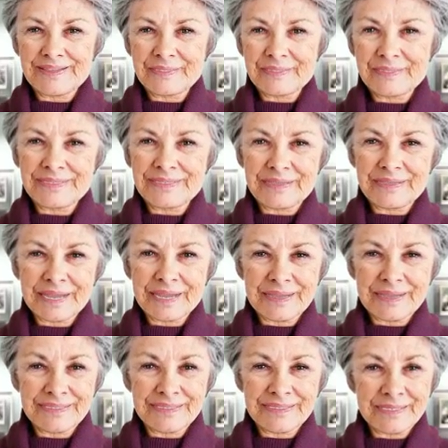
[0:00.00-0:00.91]
It is
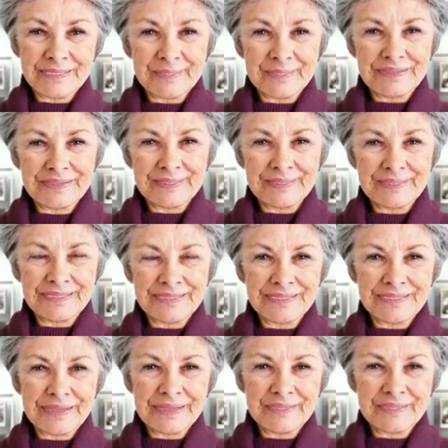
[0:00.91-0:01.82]
divided into three
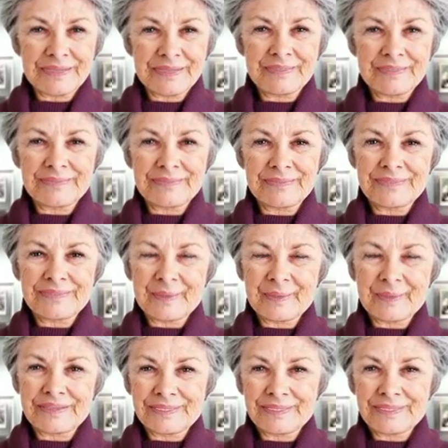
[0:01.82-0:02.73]
stages,
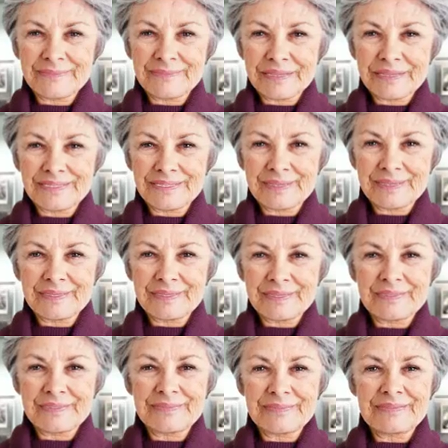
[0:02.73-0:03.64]
called
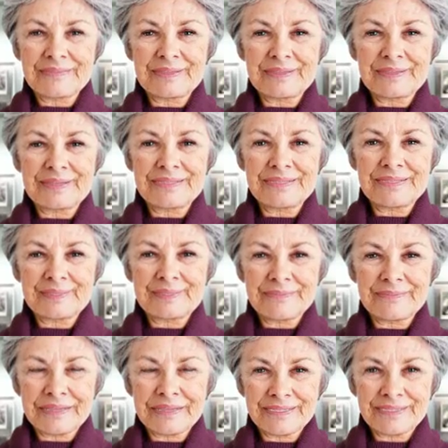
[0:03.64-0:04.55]
trimesters, first
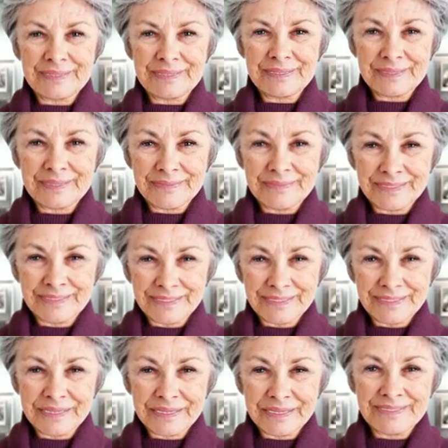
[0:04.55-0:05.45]
trimester,
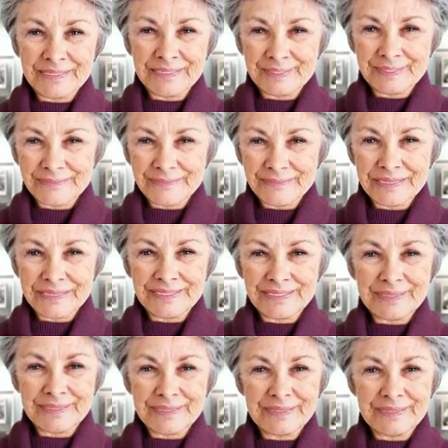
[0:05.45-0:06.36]
second
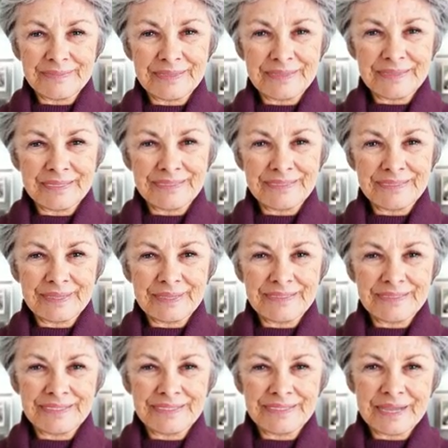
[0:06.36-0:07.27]
trimester, and
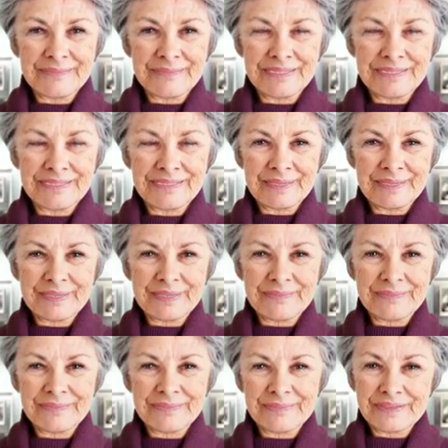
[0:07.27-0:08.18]
third
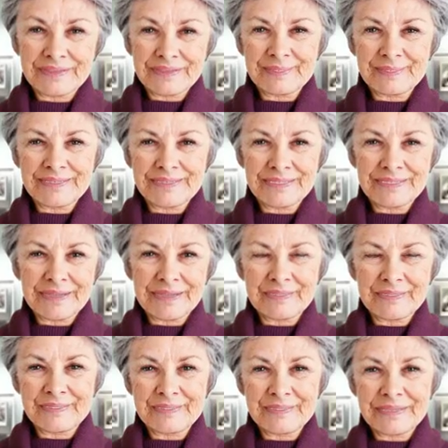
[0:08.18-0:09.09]
trimester, the three
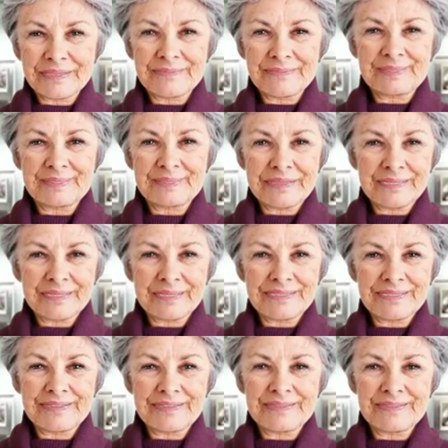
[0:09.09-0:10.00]
stages of
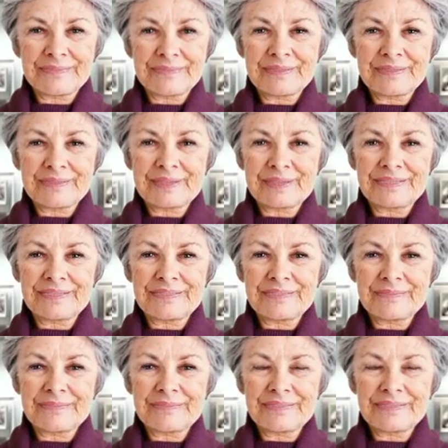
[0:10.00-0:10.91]
pregnancy,
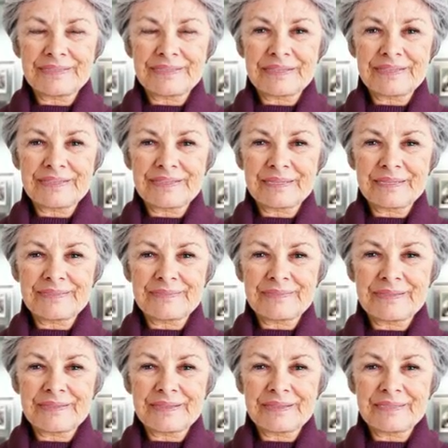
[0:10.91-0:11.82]
first, second,
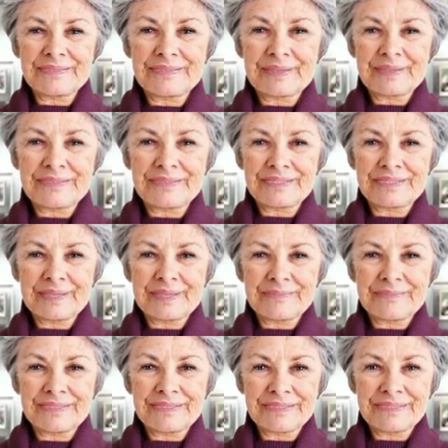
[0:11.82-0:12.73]
and third
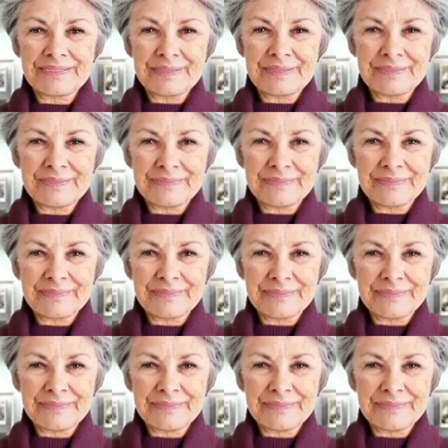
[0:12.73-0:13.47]
trimester,